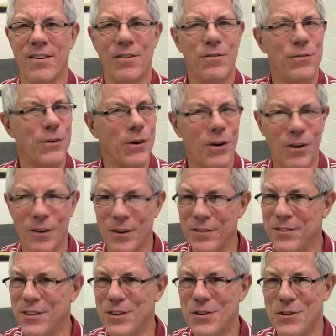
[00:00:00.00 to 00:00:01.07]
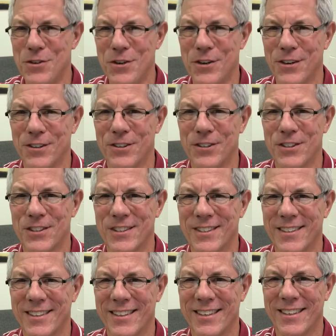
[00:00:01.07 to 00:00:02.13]
for all of these years.
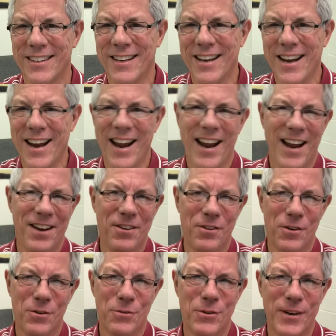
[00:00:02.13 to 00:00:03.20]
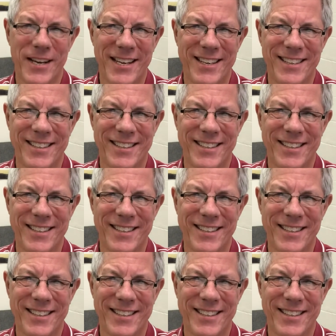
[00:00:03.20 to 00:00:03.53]
And you know what?